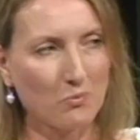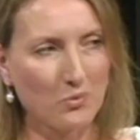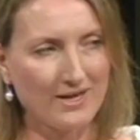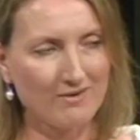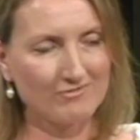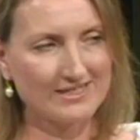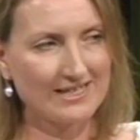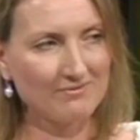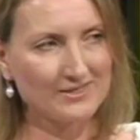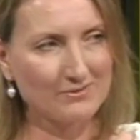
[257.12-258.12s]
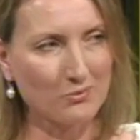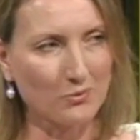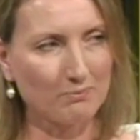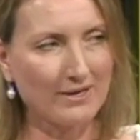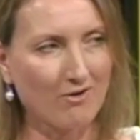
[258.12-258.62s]
We received this
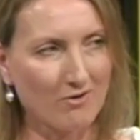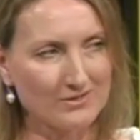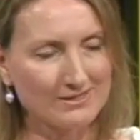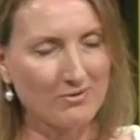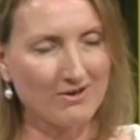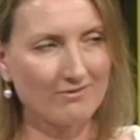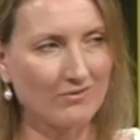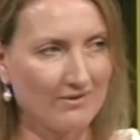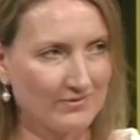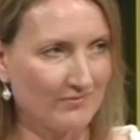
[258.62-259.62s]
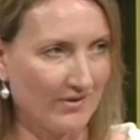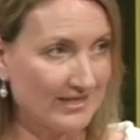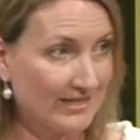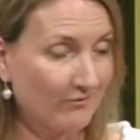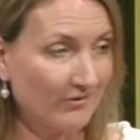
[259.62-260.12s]
award because Spark of Life is very
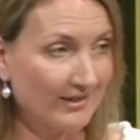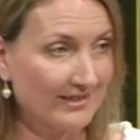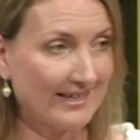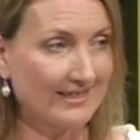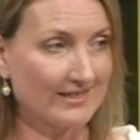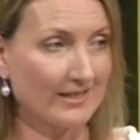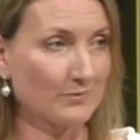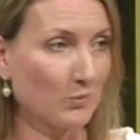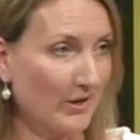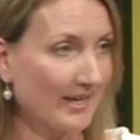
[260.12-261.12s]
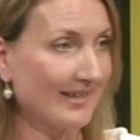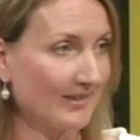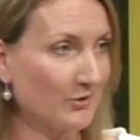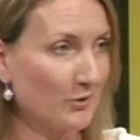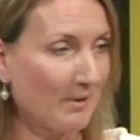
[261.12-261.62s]
different, and it's like it's working in
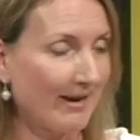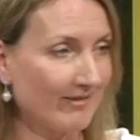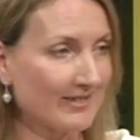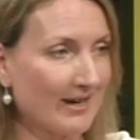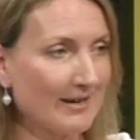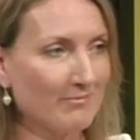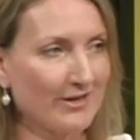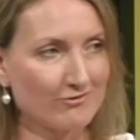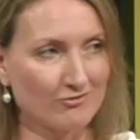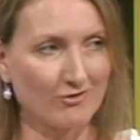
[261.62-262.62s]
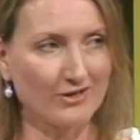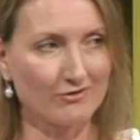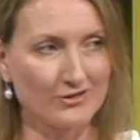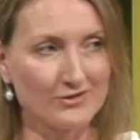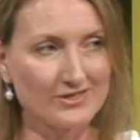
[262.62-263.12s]
a new paradigm and drawing
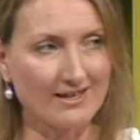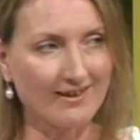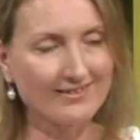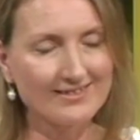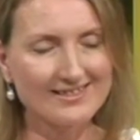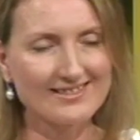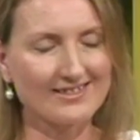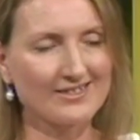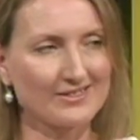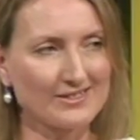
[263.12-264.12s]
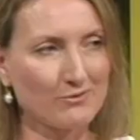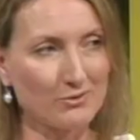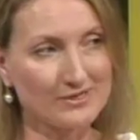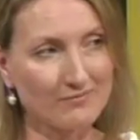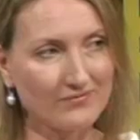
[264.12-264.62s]
on new science, such as
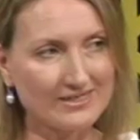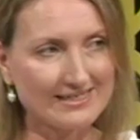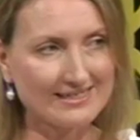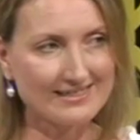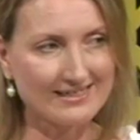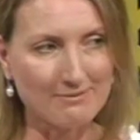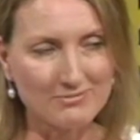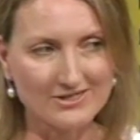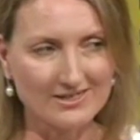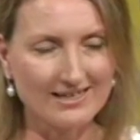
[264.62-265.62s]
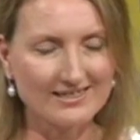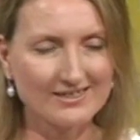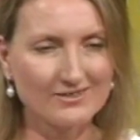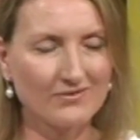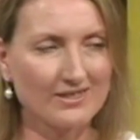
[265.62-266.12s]
quantum physics and
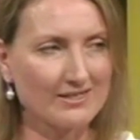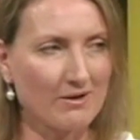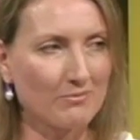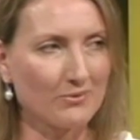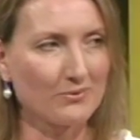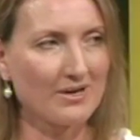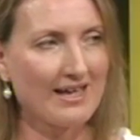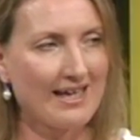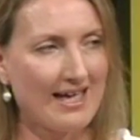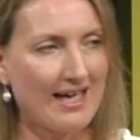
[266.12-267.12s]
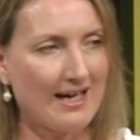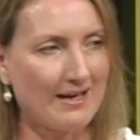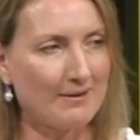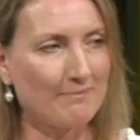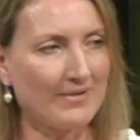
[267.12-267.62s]
epigenetics, for example.
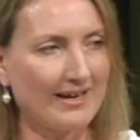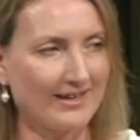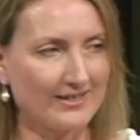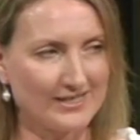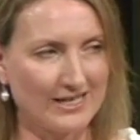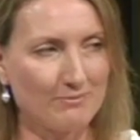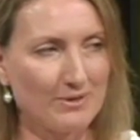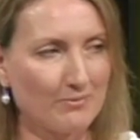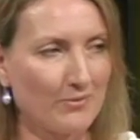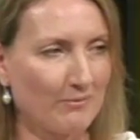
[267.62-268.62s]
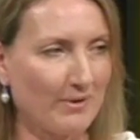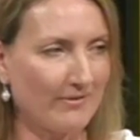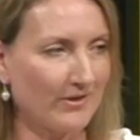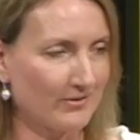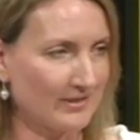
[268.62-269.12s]
I can tell you a bit more
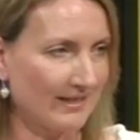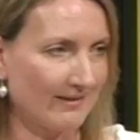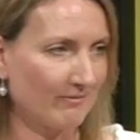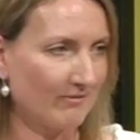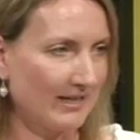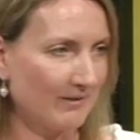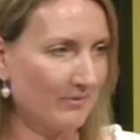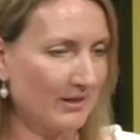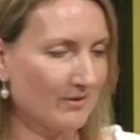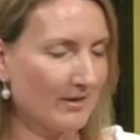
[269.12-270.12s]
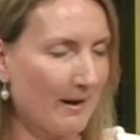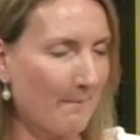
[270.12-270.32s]
about those. Like, really, we...